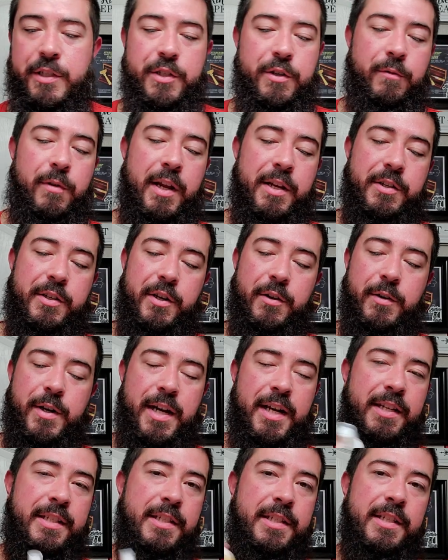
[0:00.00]
Sorrento
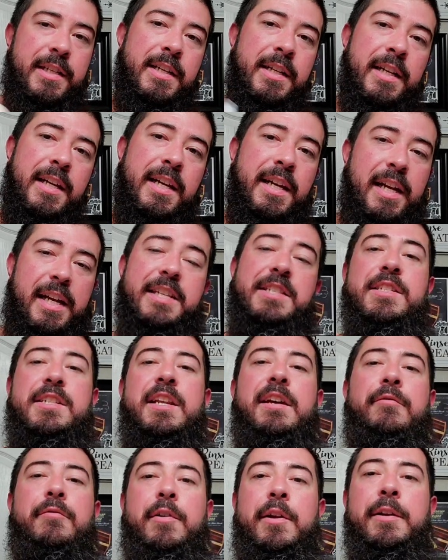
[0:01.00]
has. It's
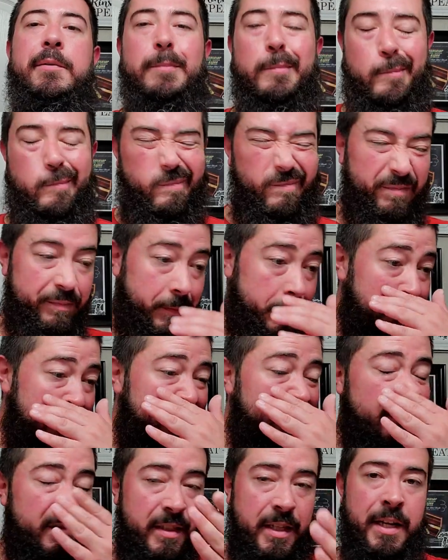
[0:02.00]
different.
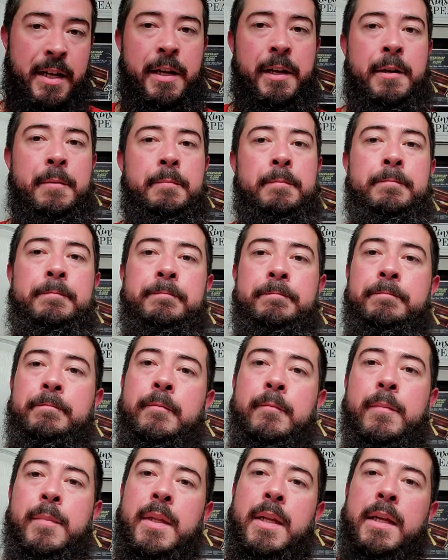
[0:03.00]
Um,
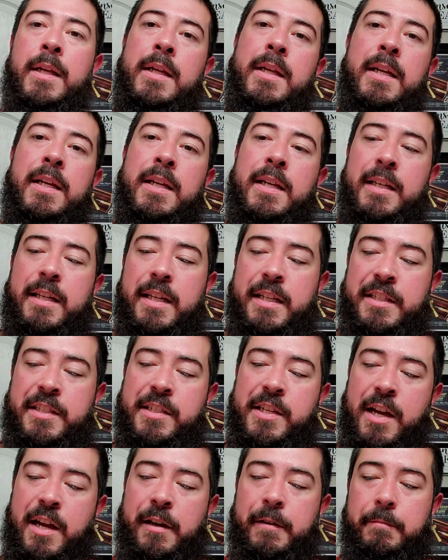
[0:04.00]
it's
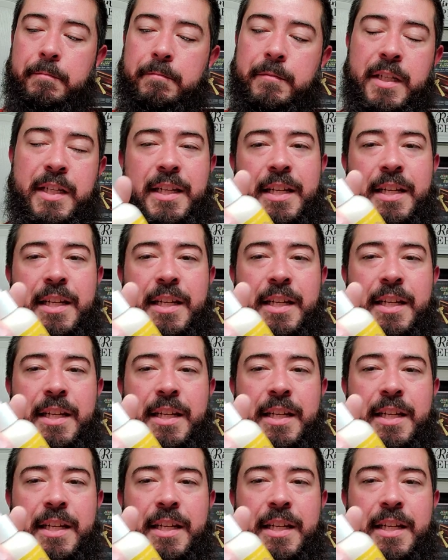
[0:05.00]
not, it